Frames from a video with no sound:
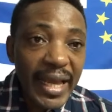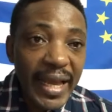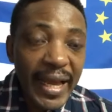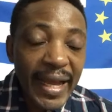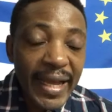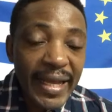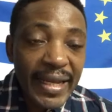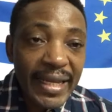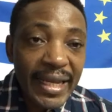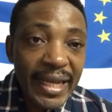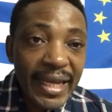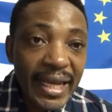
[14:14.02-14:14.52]

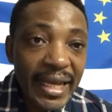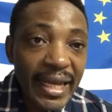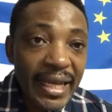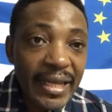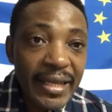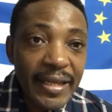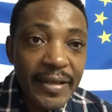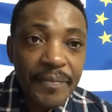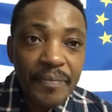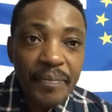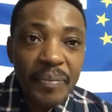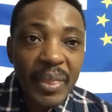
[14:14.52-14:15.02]
And
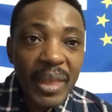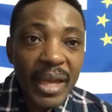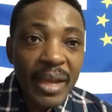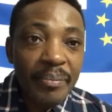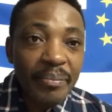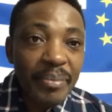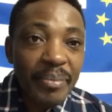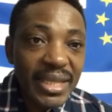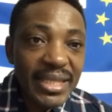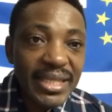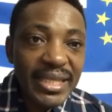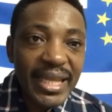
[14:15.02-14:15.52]
I
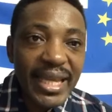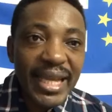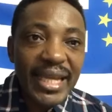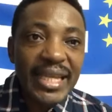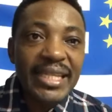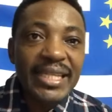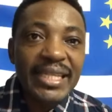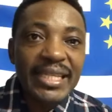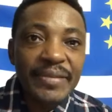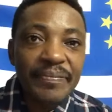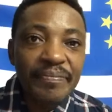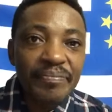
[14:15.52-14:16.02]

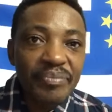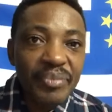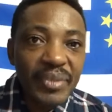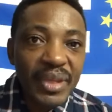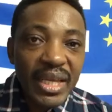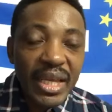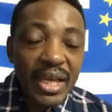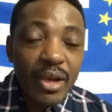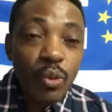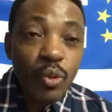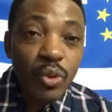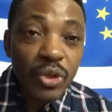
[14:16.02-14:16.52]
basically
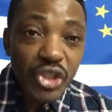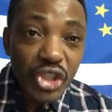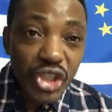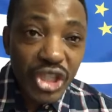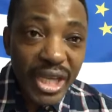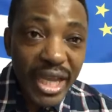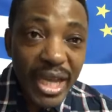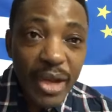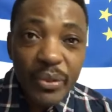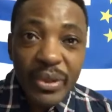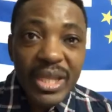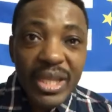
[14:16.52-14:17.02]
will
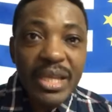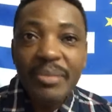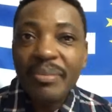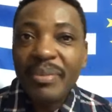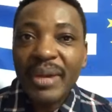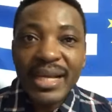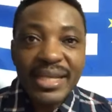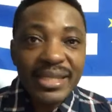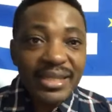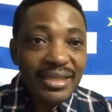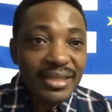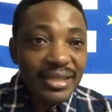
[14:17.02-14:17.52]
share with him,
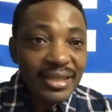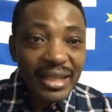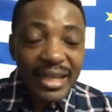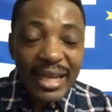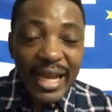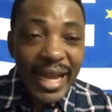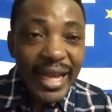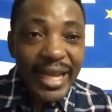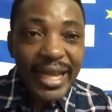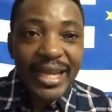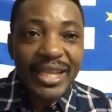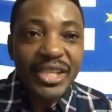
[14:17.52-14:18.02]
as
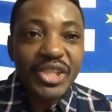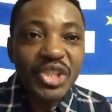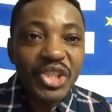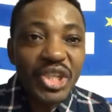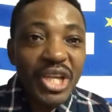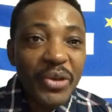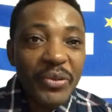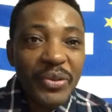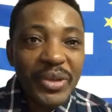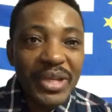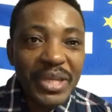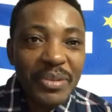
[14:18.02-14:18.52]
I can
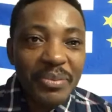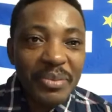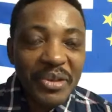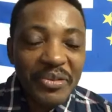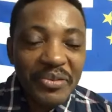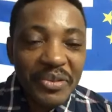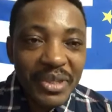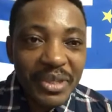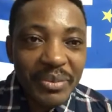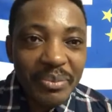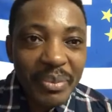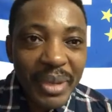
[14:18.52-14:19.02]
share with him
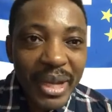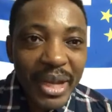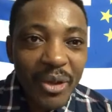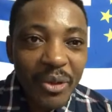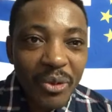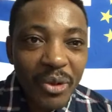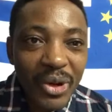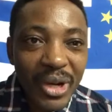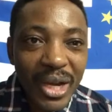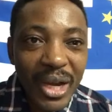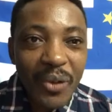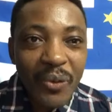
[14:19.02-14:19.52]
even my
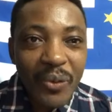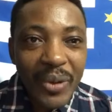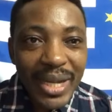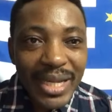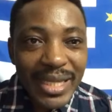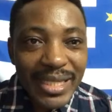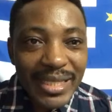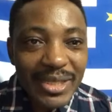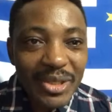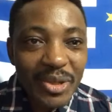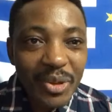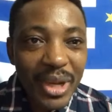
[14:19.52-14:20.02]

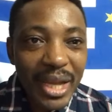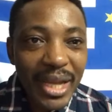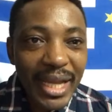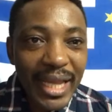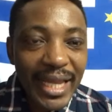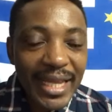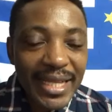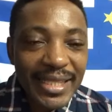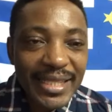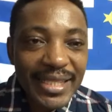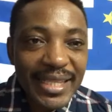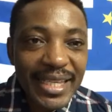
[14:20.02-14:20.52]
underwear. So I
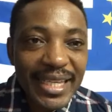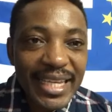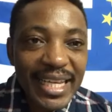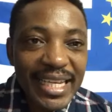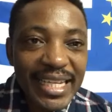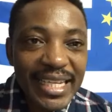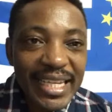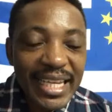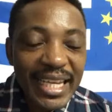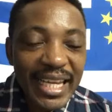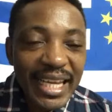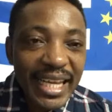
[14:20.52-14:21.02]
can say
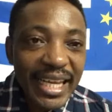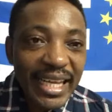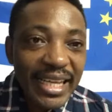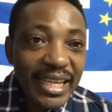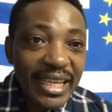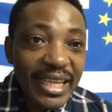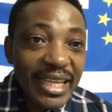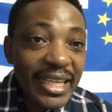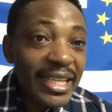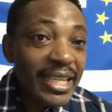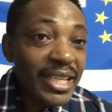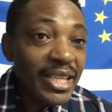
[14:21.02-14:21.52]
that
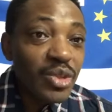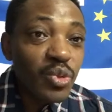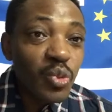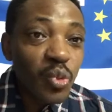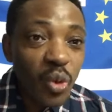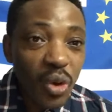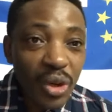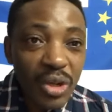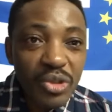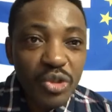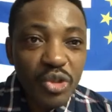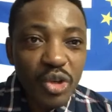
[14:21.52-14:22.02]
in his
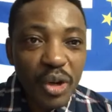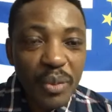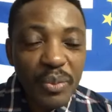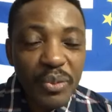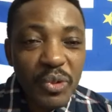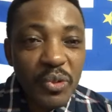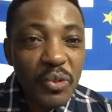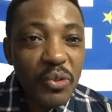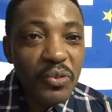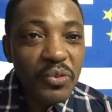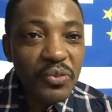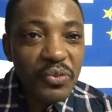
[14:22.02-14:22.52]
wardrobe,
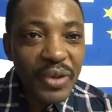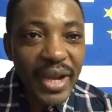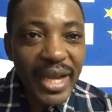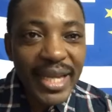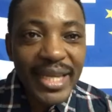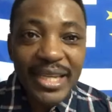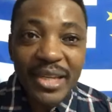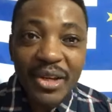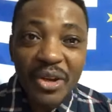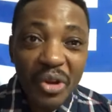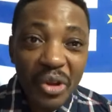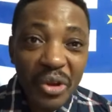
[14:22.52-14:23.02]
you will
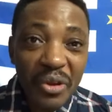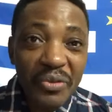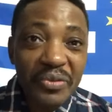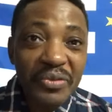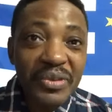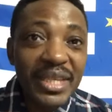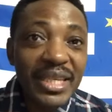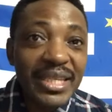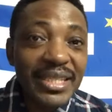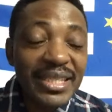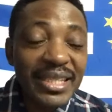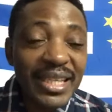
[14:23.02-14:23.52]
find a lot of
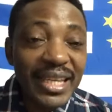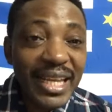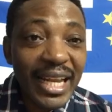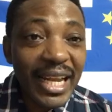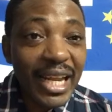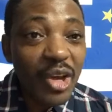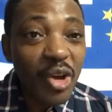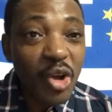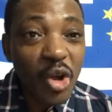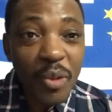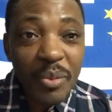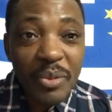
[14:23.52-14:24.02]
things there that
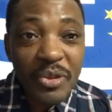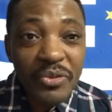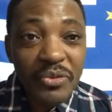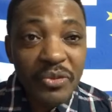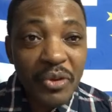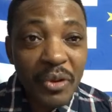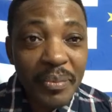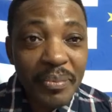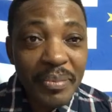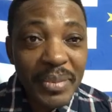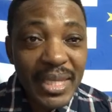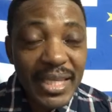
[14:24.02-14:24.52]
are coming
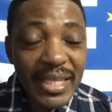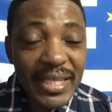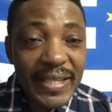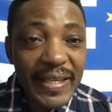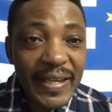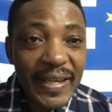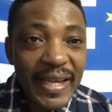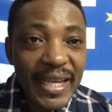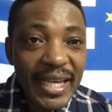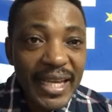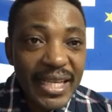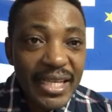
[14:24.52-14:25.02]
from me.
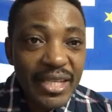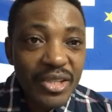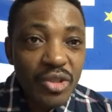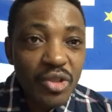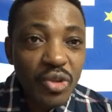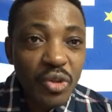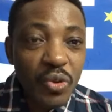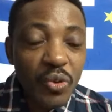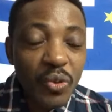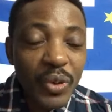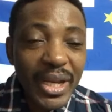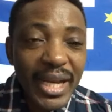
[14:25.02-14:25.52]

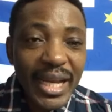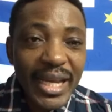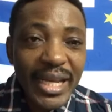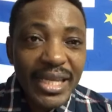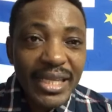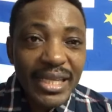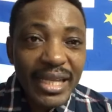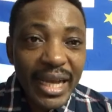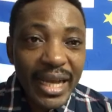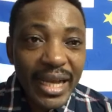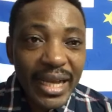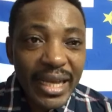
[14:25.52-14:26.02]
So when
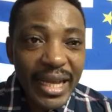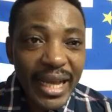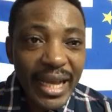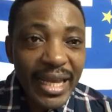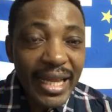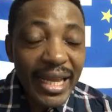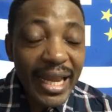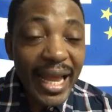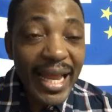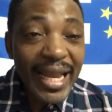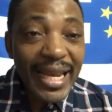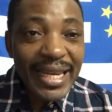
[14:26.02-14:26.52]

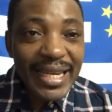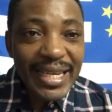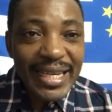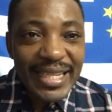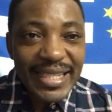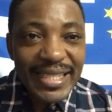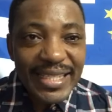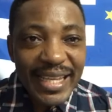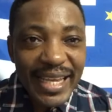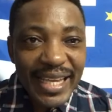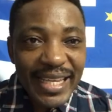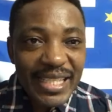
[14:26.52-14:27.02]
I
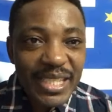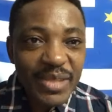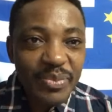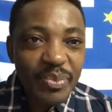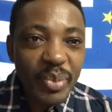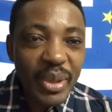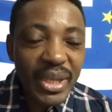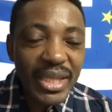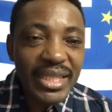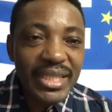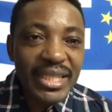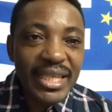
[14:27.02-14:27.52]
least
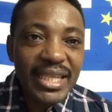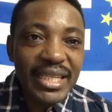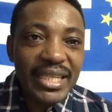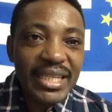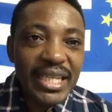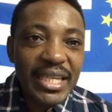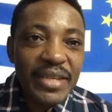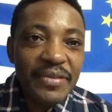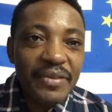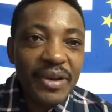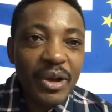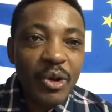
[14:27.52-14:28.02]
expected
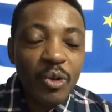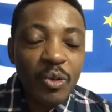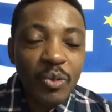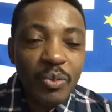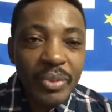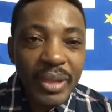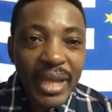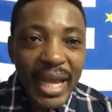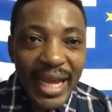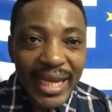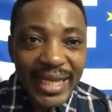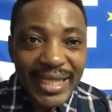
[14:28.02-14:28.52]
if I will
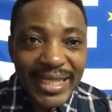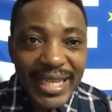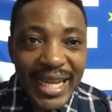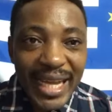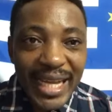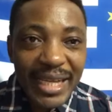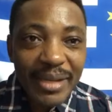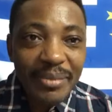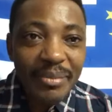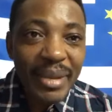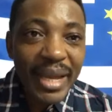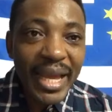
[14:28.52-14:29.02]
be
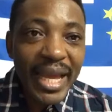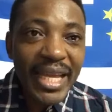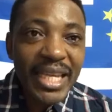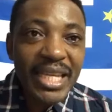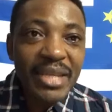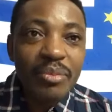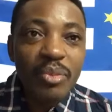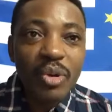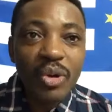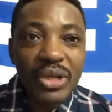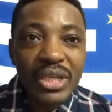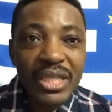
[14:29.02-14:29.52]
attacked by
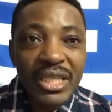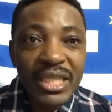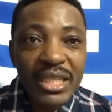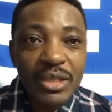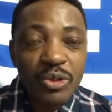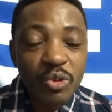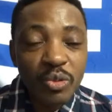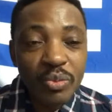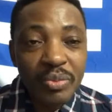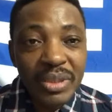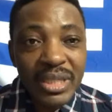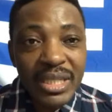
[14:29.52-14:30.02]
anybody,
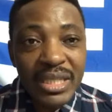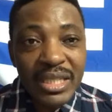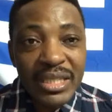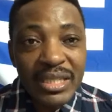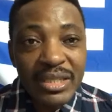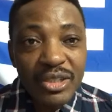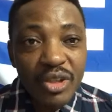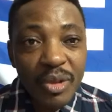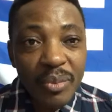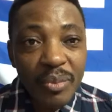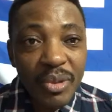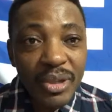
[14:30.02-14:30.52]
it will be
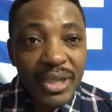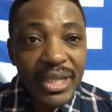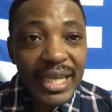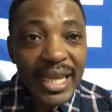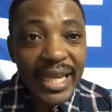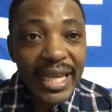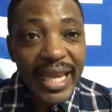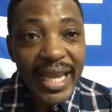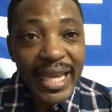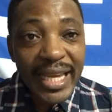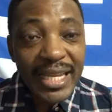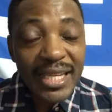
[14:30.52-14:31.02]
somebody
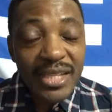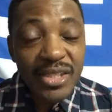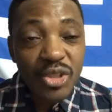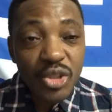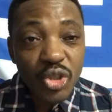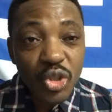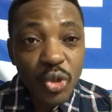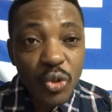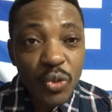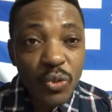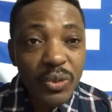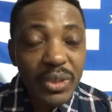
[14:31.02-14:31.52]
like
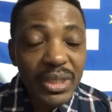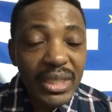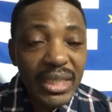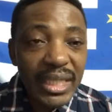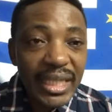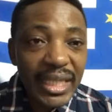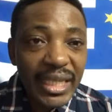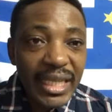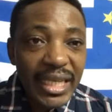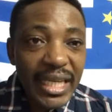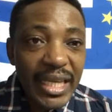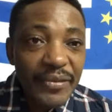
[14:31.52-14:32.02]
Ernest Cho.
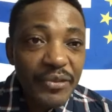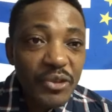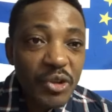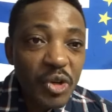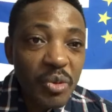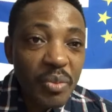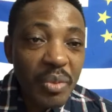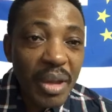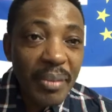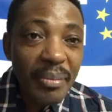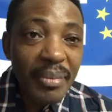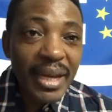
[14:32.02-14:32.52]
If you
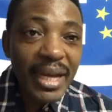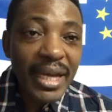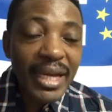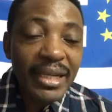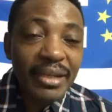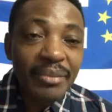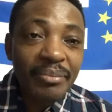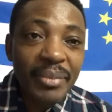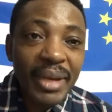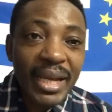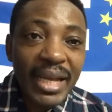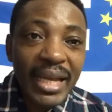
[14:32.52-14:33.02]

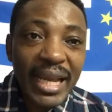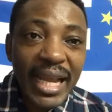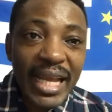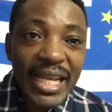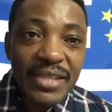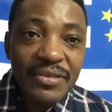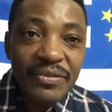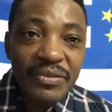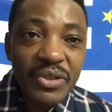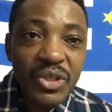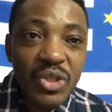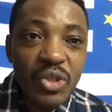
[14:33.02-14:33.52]
remember my
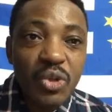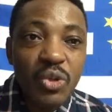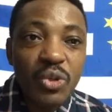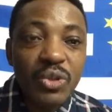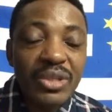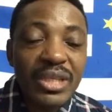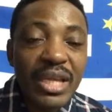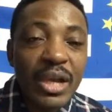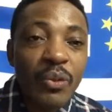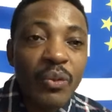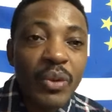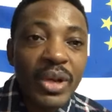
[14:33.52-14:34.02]
last
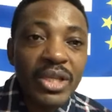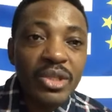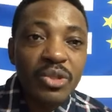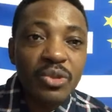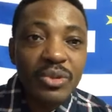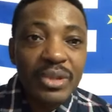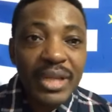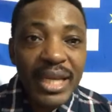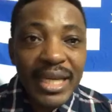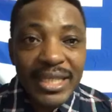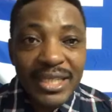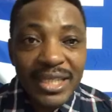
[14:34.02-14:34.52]
videos, I went
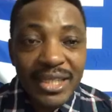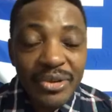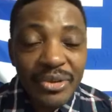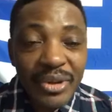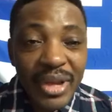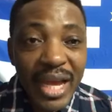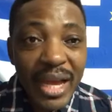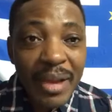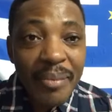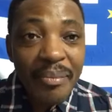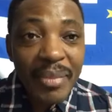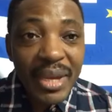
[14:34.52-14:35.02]
to
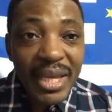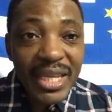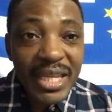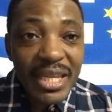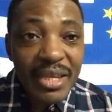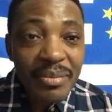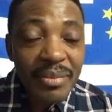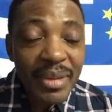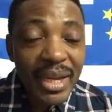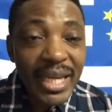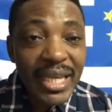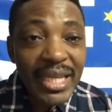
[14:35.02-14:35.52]
Nigeria, I met
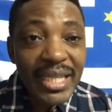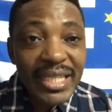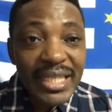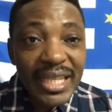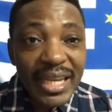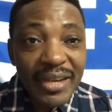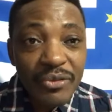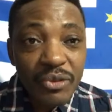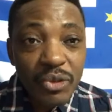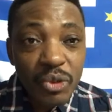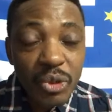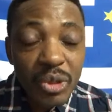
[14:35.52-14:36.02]
him, I
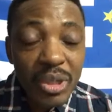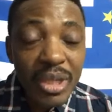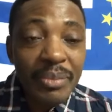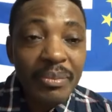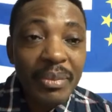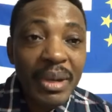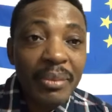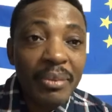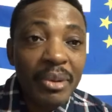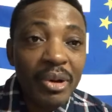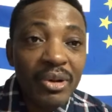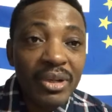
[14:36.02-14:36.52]
interviewed
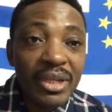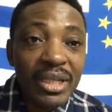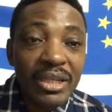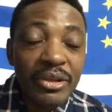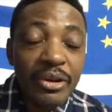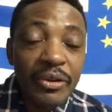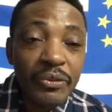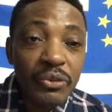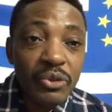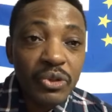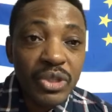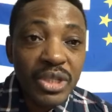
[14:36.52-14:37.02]
him about the
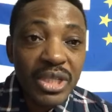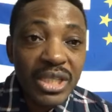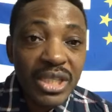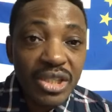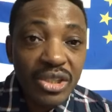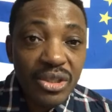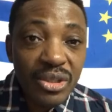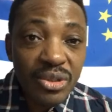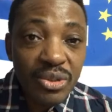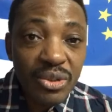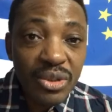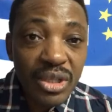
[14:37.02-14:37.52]
refugee
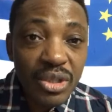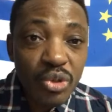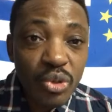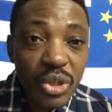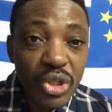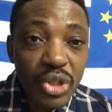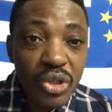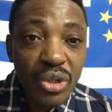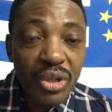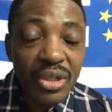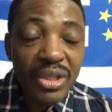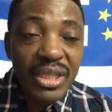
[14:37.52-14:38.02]

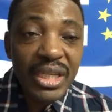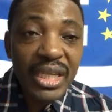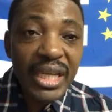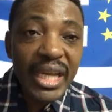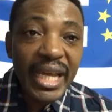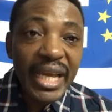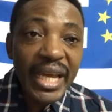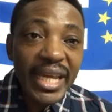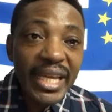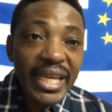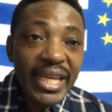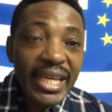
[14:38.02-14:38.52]
situation.
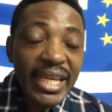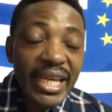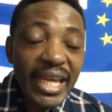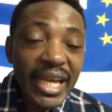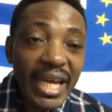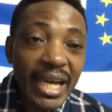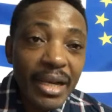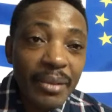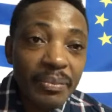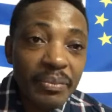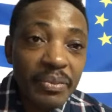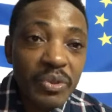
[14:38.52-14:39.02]
He
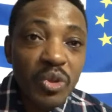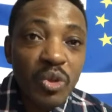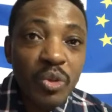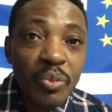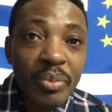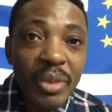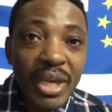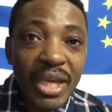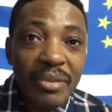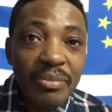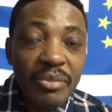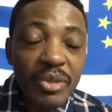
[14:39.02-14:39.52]
helped to
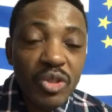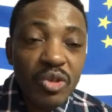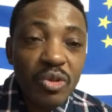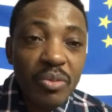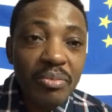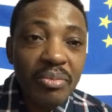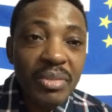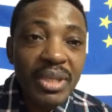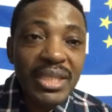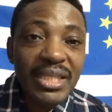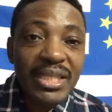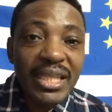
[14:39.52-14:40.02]
make me to
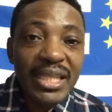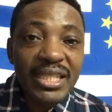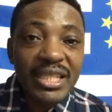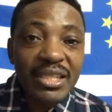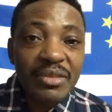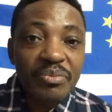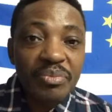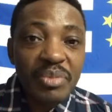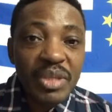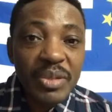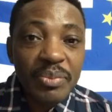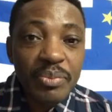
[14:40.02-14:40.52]
meet
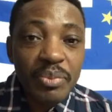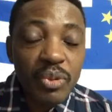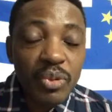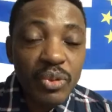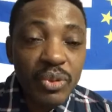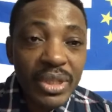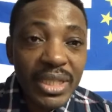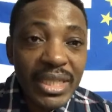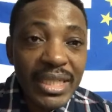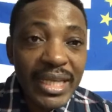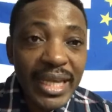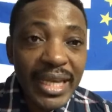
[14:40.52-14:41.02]
certain
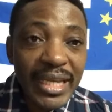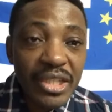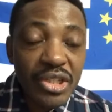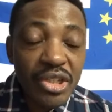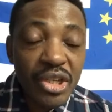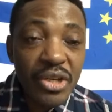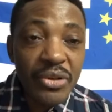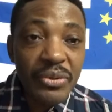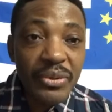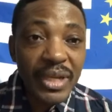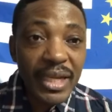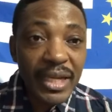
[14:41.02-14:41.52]
people in
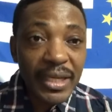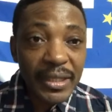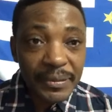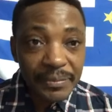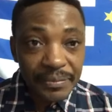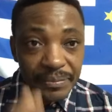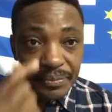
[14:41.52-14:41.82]
Nigeria.